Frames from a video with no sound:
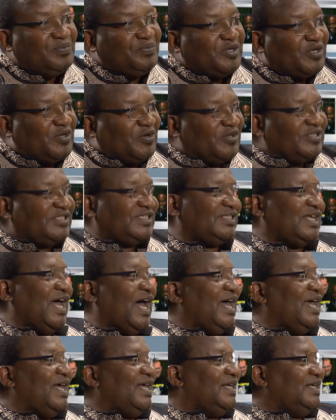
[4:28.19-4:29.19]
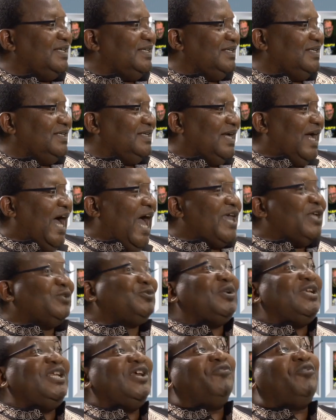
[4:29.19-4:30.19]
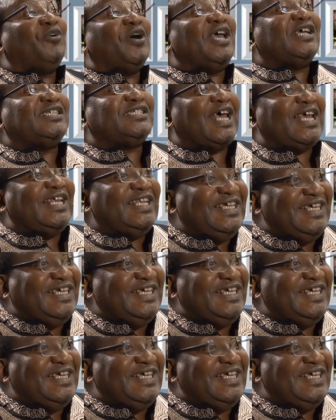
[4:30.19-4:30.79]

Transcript: because I had to leave for exile.